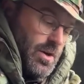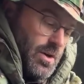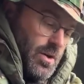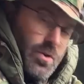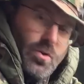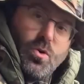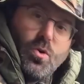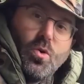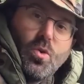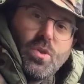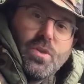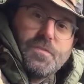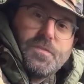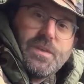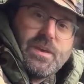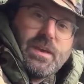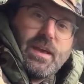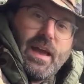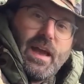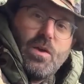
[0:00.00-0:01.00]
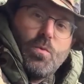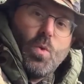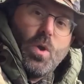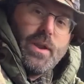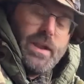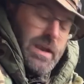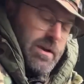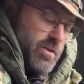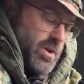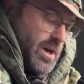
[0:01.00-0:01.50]
all of the
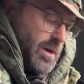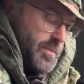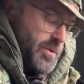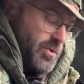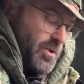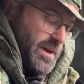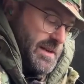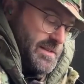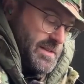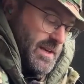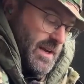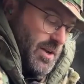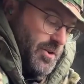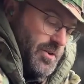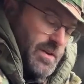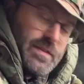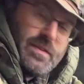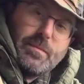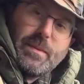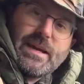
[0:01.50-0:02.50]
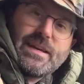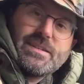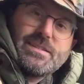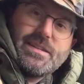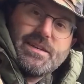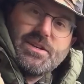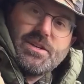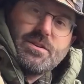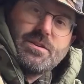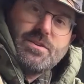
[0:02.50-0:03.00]
A1 era upgrades, including the
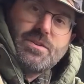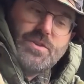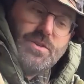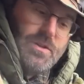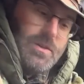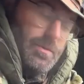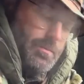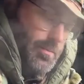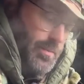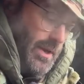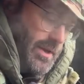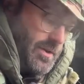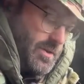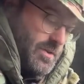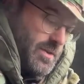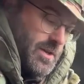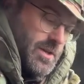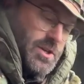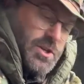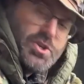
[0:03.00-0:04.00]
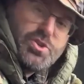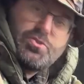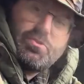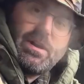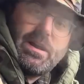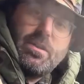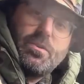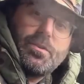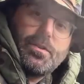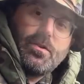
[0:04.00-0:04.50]
magazine button,
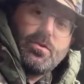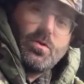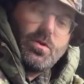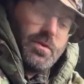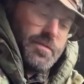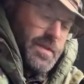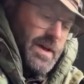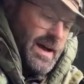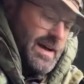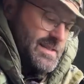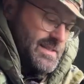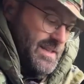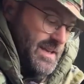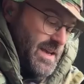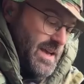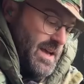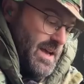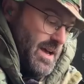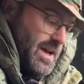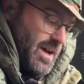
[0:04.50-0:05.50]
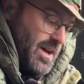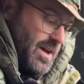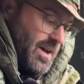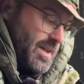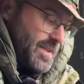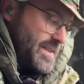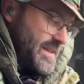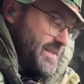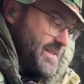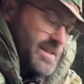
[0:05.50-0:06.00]
shroud, and all of that.
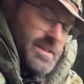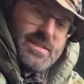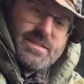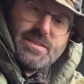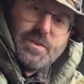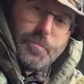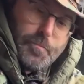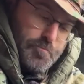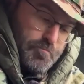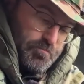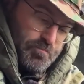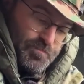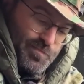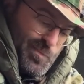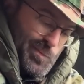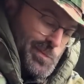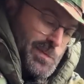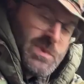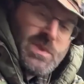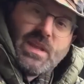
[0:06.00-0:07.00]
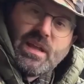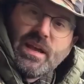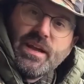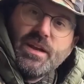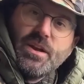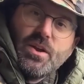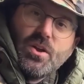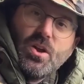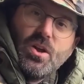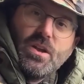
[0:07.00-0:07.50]
This is
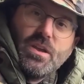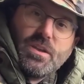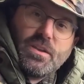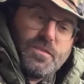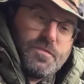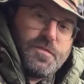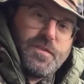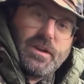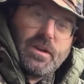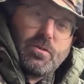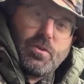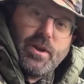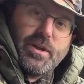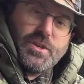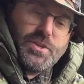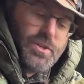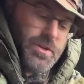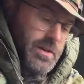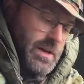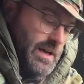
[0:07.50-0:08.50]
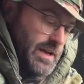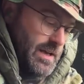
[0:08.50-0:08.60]
in an earlier configuration